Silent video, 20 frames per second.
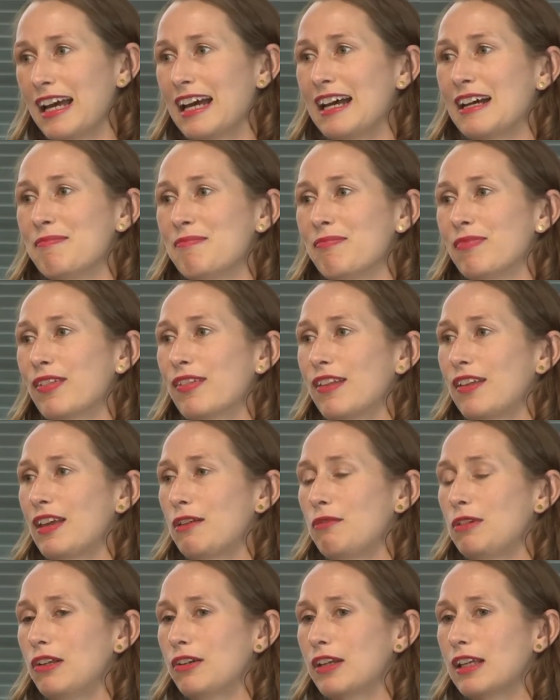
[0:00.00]
Um, so
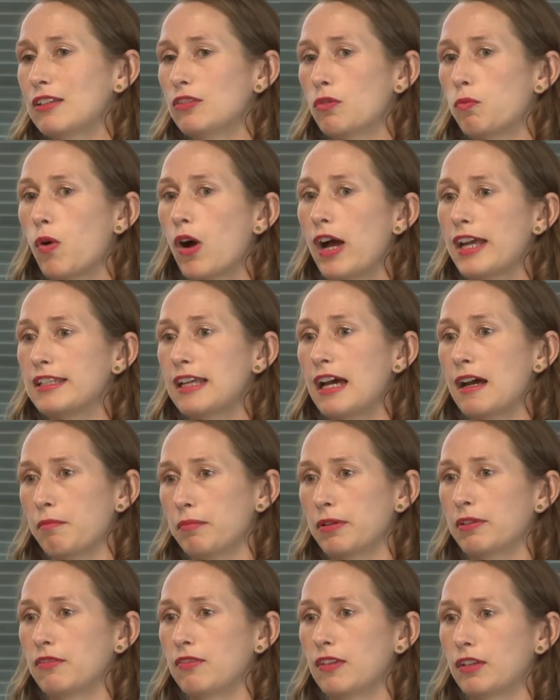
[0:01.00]
they were looking to wind up